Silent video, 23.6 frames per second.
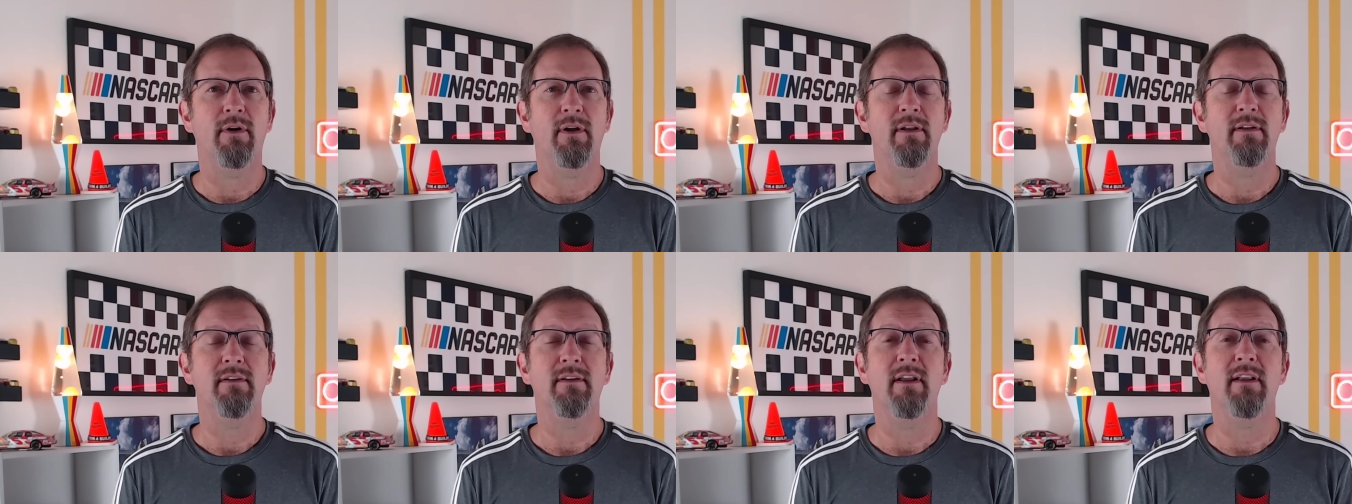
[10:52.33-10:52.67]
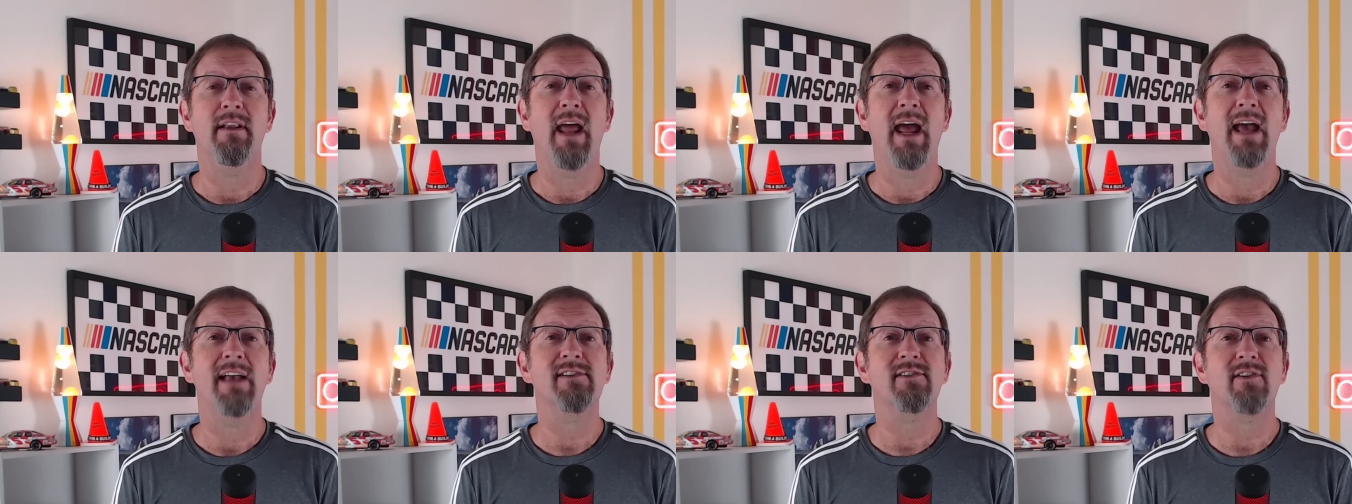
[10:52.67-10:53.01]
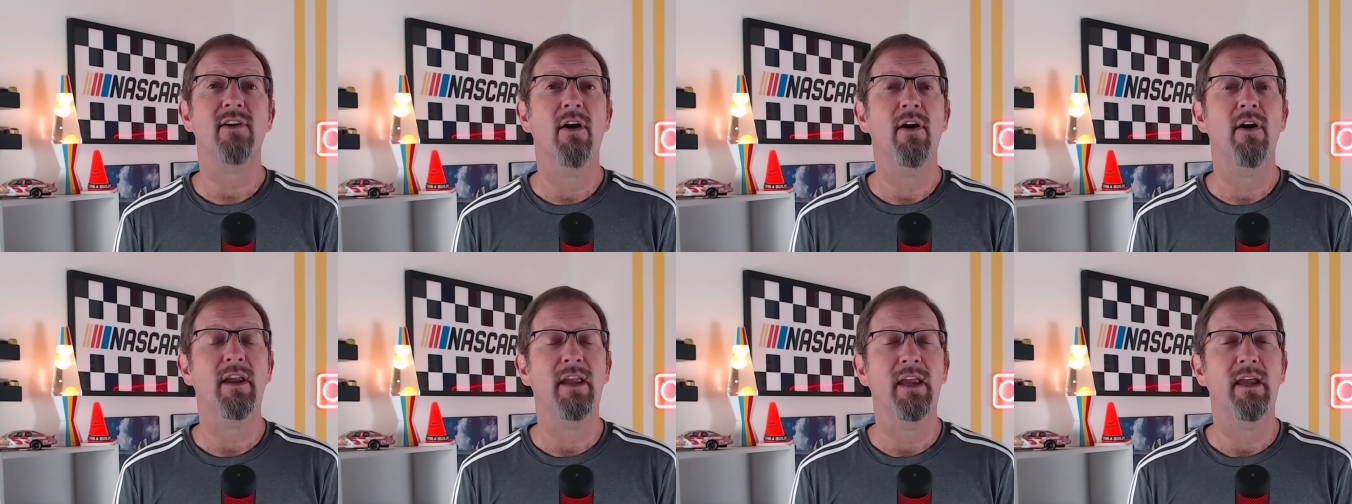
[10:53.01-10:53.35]
Did
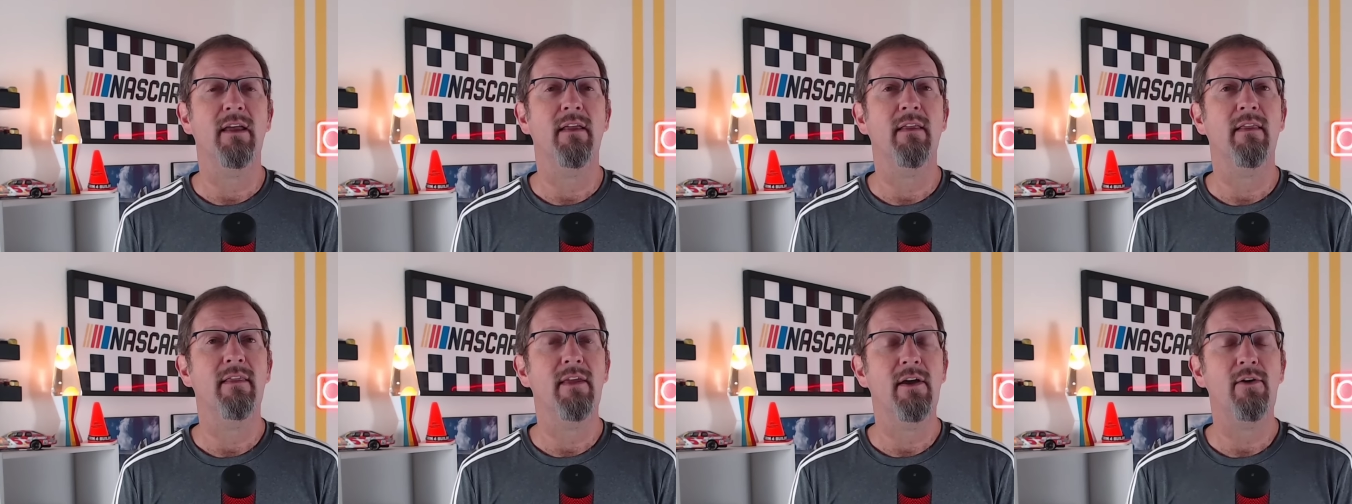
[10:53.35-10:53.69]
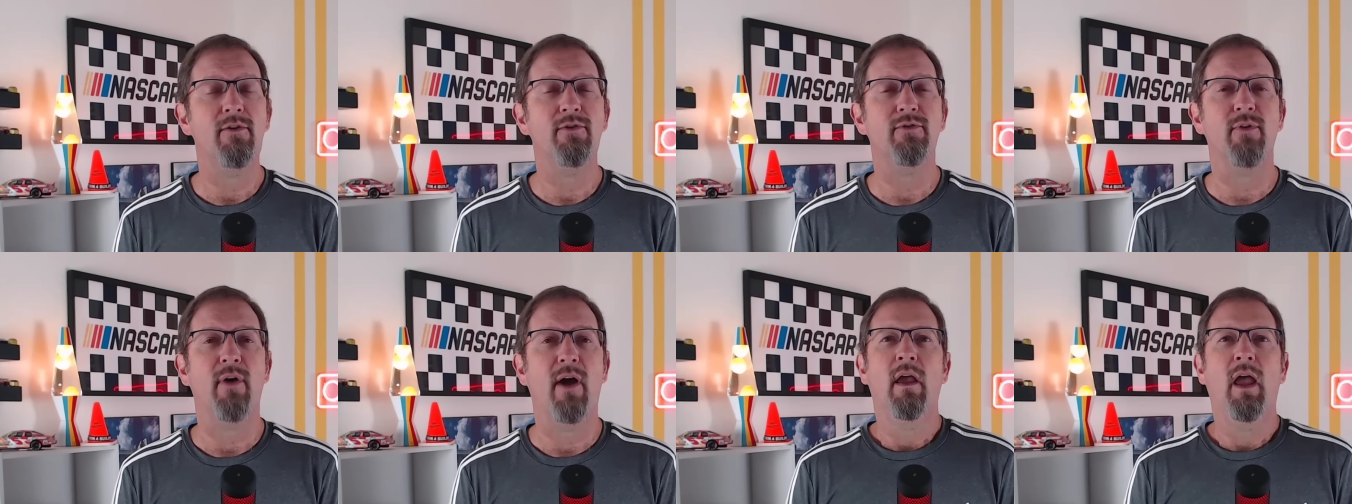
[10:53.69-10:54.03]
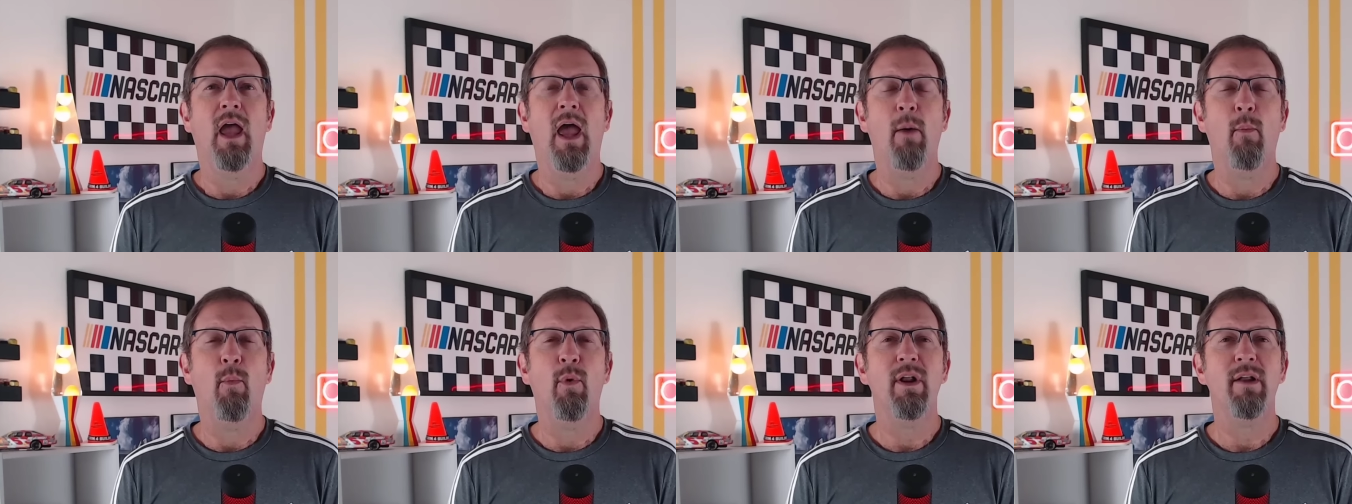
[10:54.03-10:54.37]
NASCAR get those right?
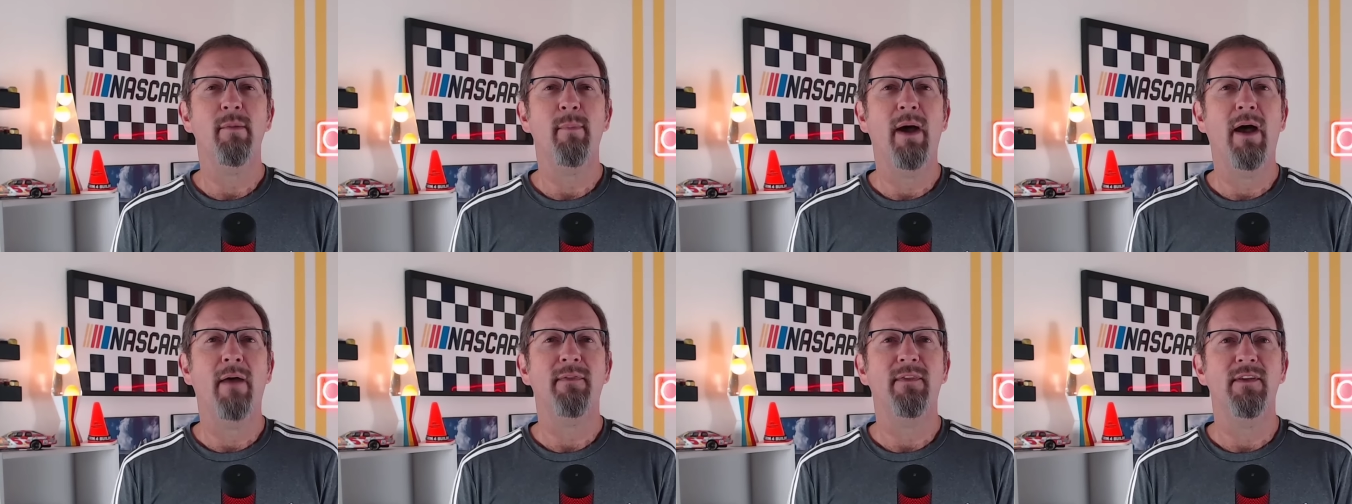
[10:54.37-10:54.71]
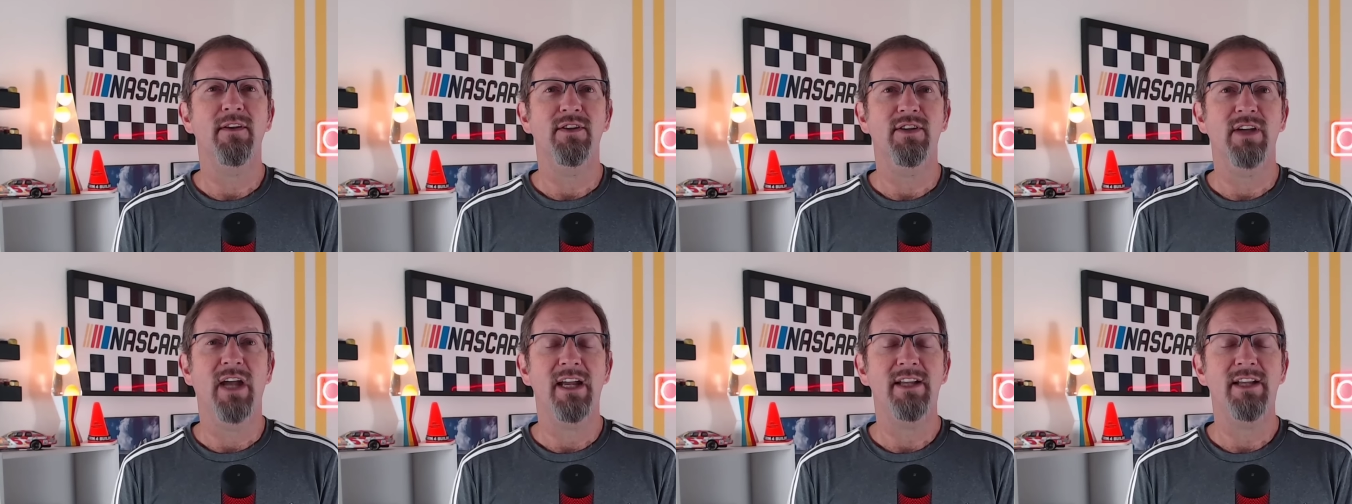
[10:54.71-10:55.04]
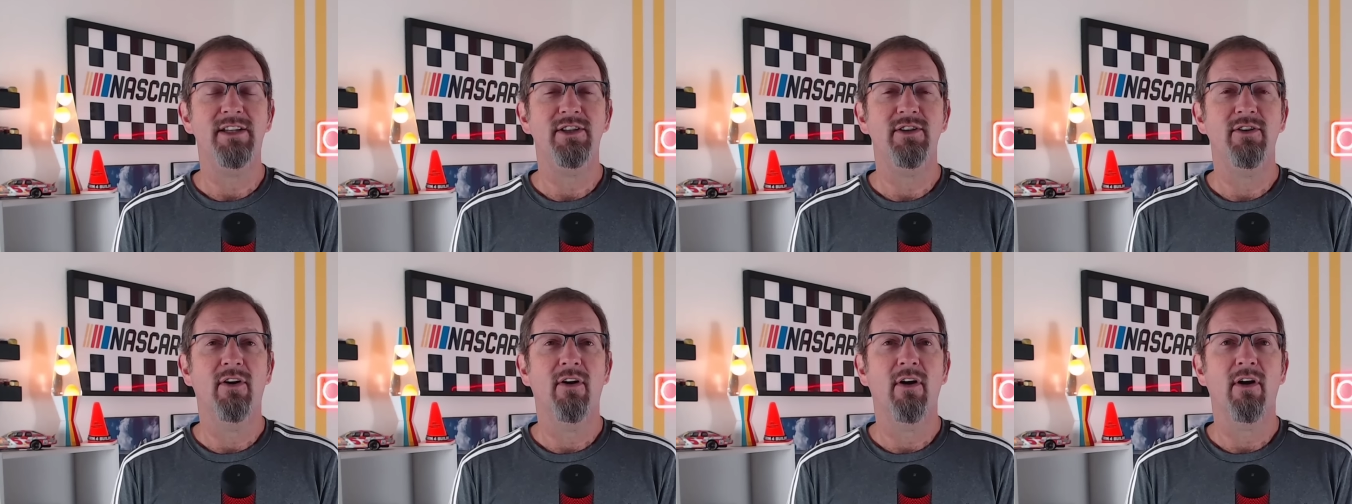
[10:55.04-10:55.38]
And what about the
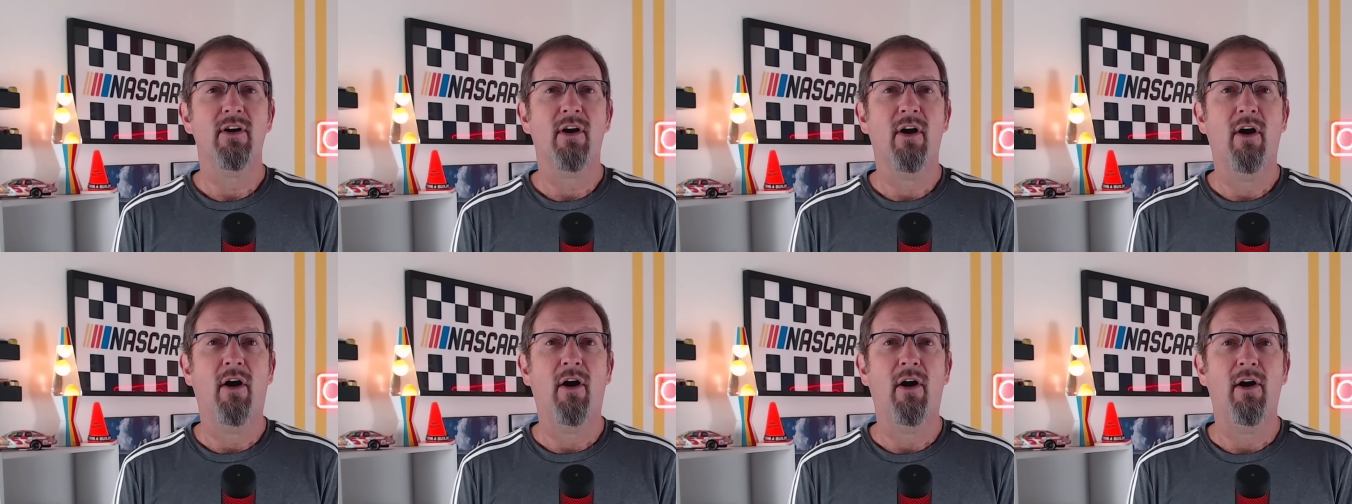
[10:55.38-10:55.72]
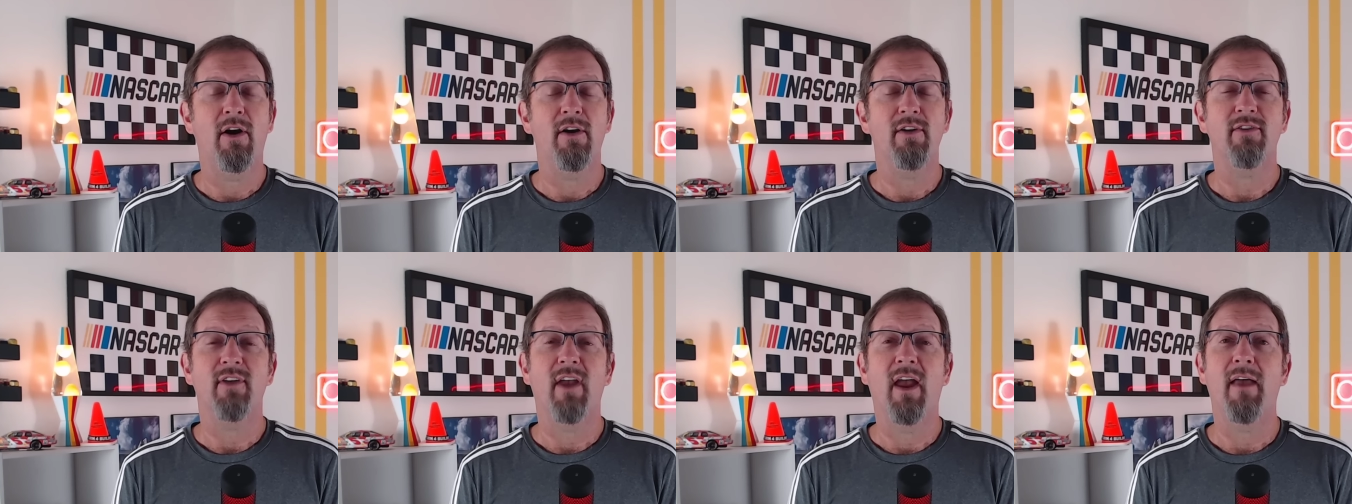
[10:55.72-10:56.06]
JGR cars